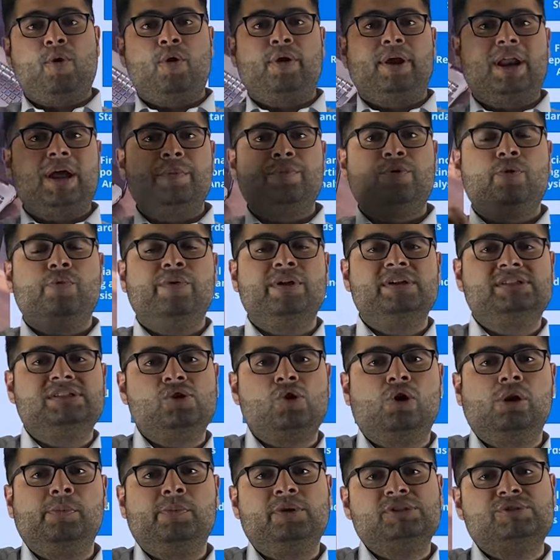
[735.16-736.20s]
program, you will see
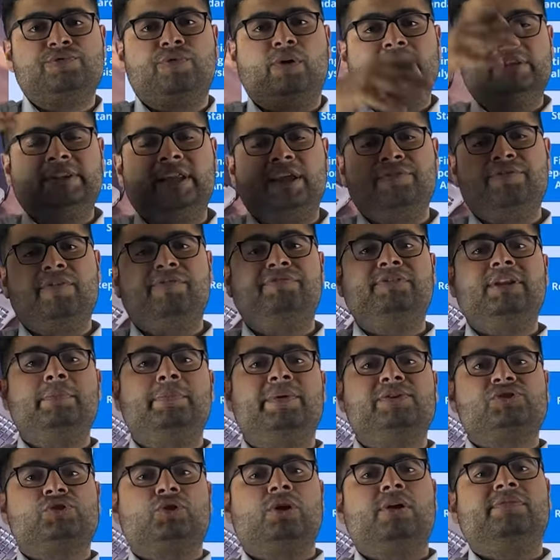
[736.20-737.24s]
almost
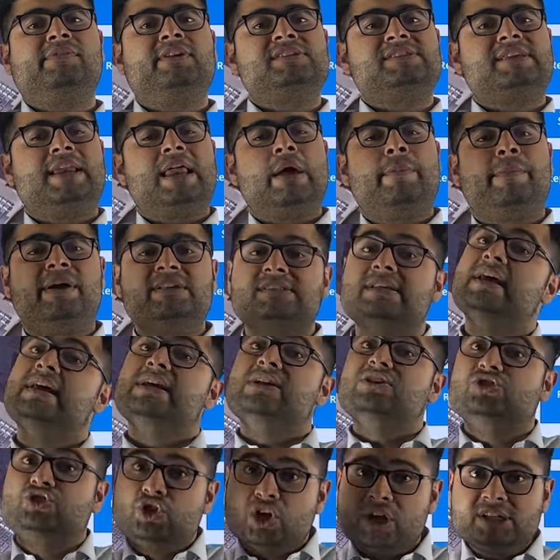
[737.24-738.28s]
40-50% of the syllabus
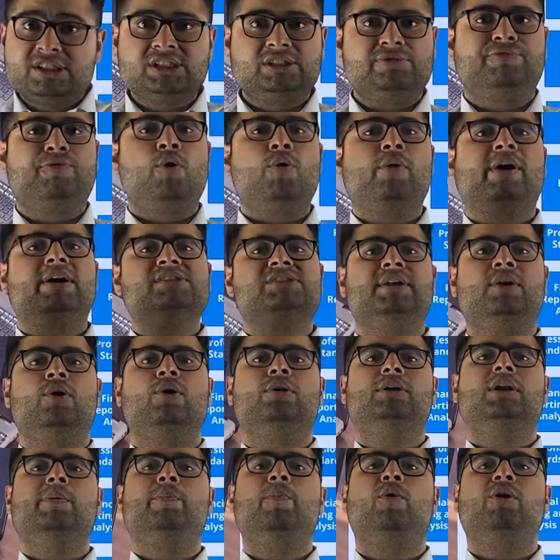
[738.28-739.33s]
just focusing
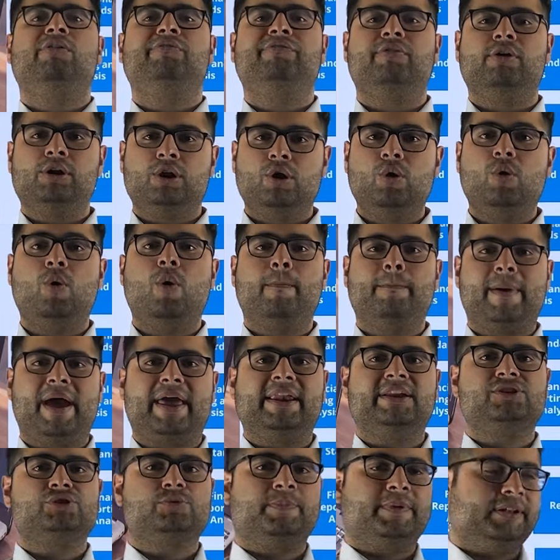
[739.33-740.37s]
on the portfolio
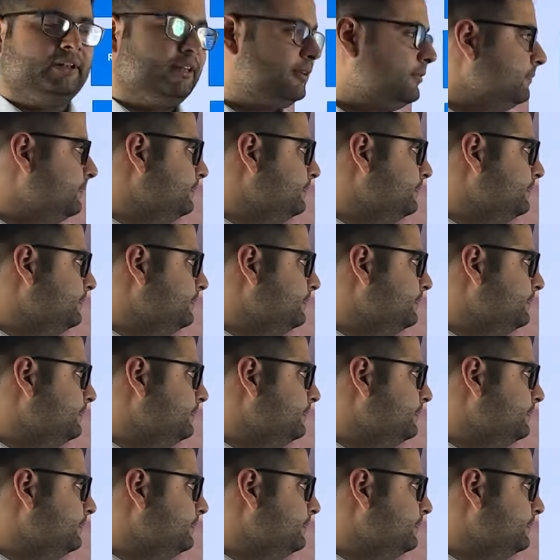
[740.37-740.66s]
management.